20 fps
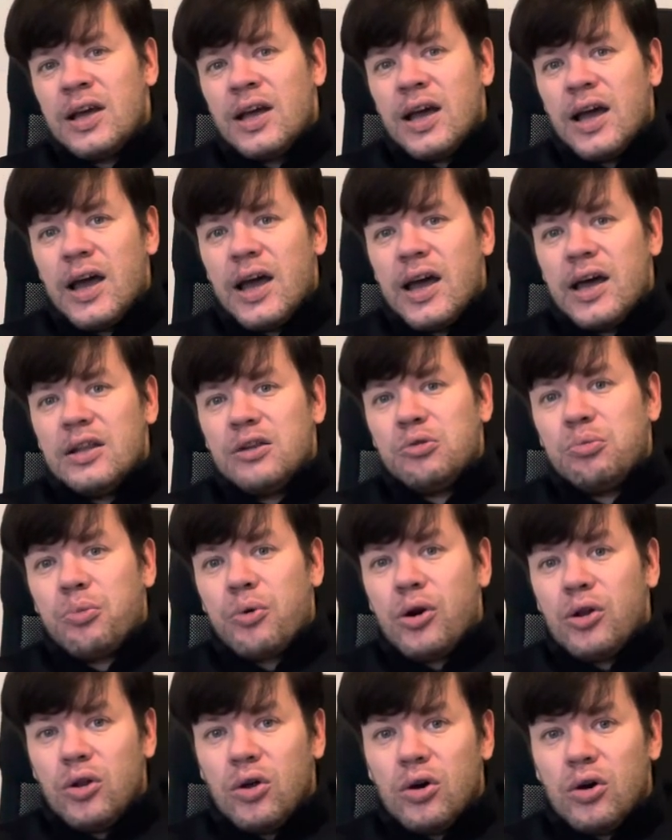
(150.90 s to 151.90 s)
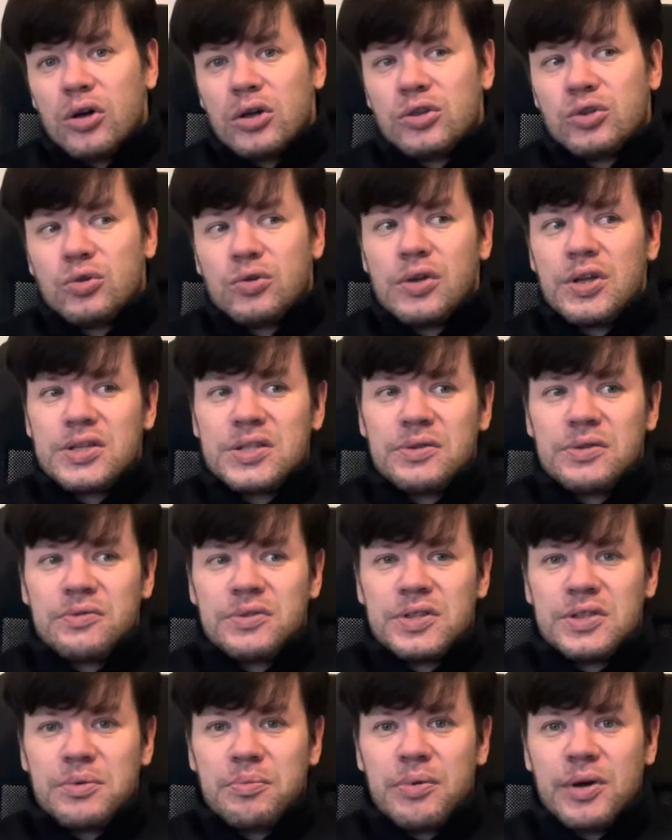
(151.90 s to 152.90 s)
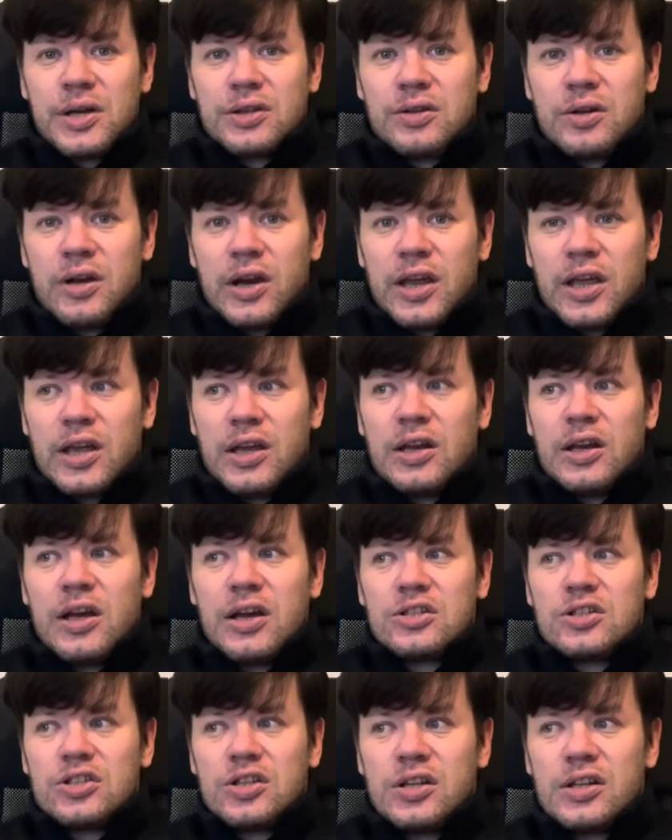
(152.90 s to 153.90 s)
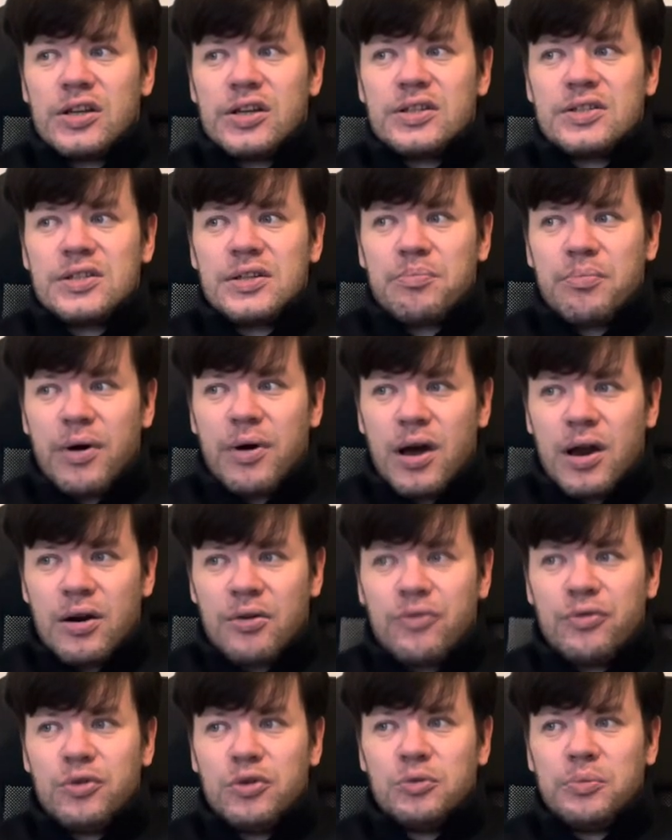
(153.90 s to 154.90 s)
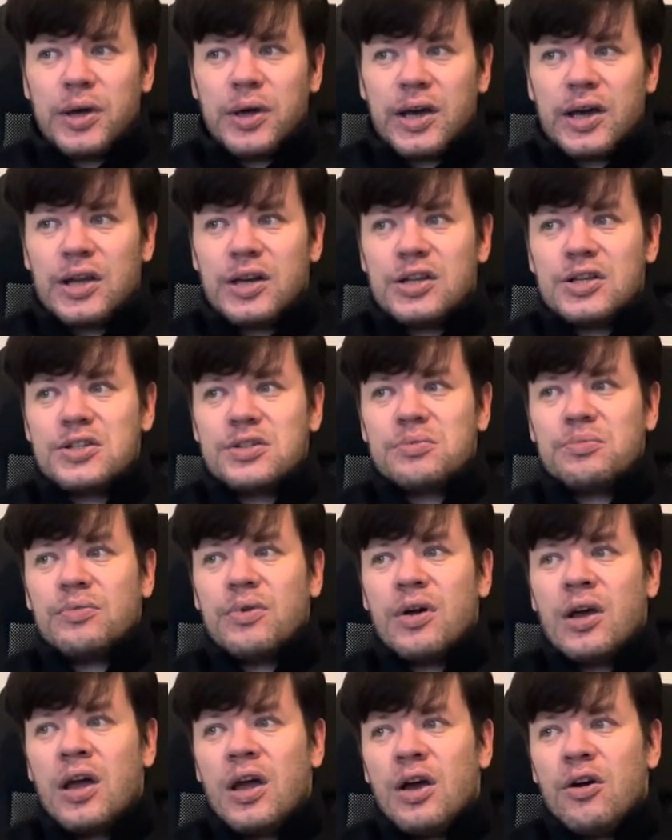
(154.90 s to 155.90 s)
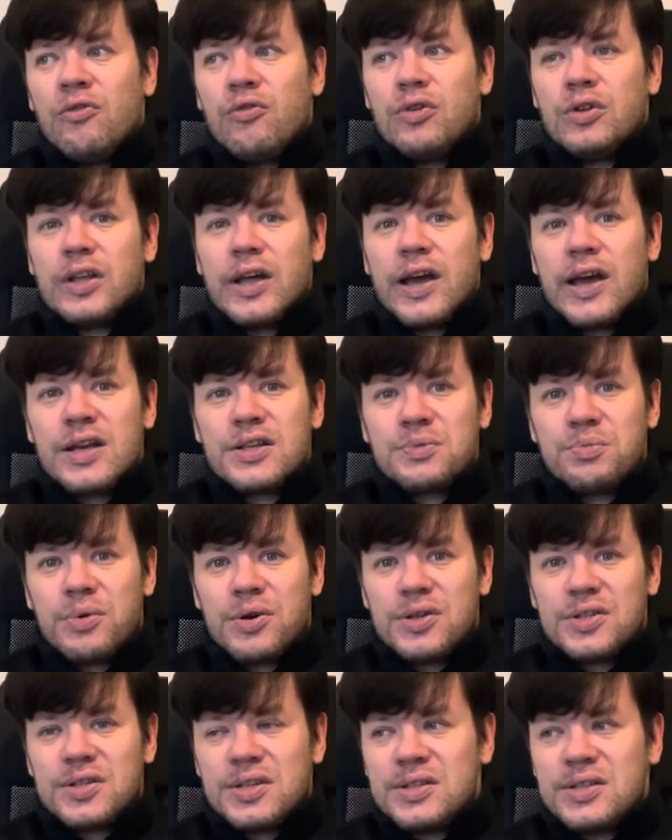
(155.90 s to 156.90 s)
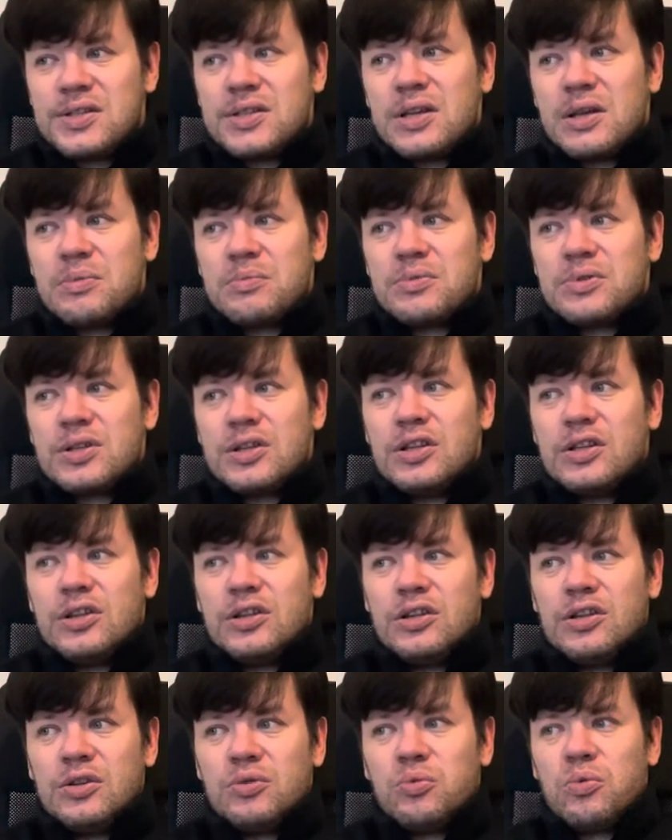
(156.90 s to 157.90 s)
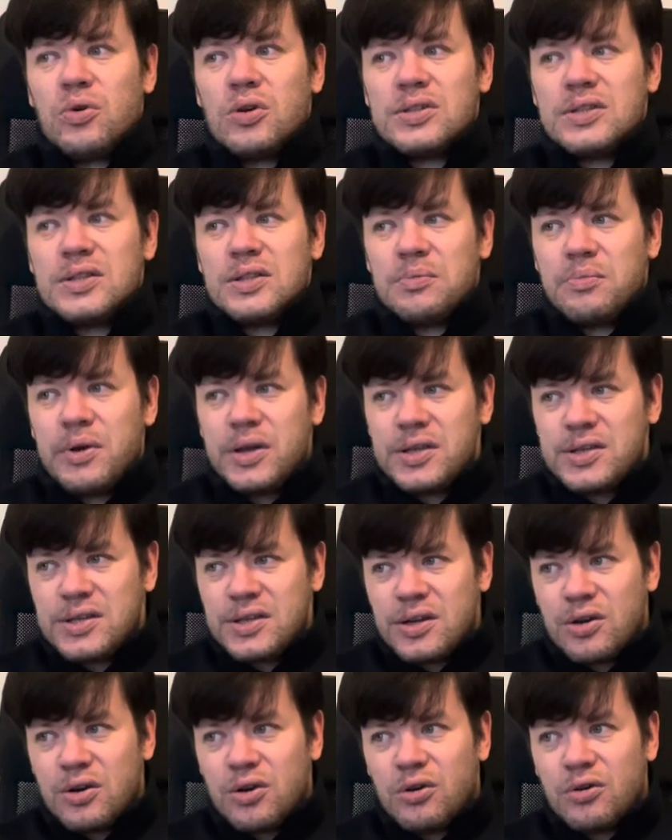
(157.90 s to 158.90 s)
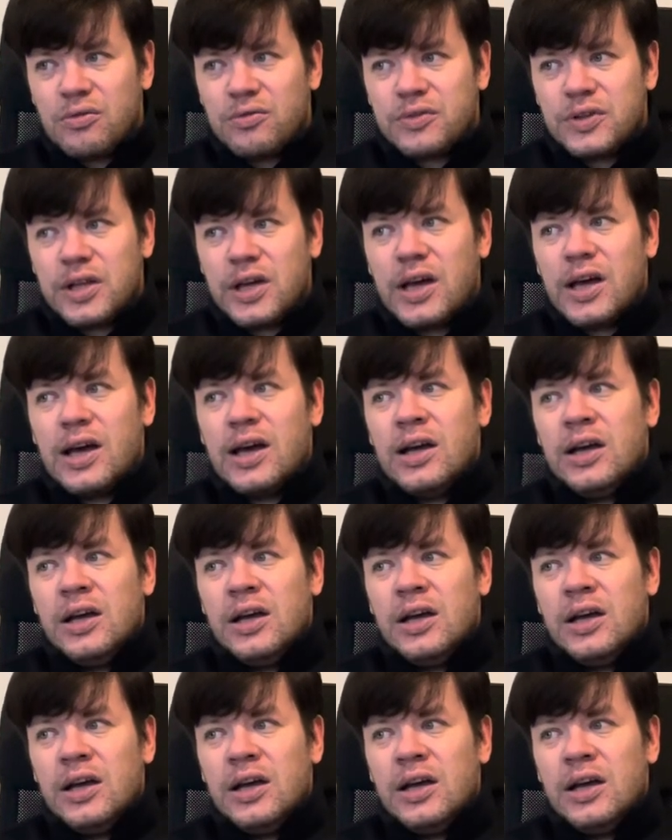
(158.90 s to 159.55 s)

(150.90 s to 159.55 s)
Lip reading: And Prolog, together with the backtracking, actually is the powerful mechanism for the expert systems, and it was the basic of the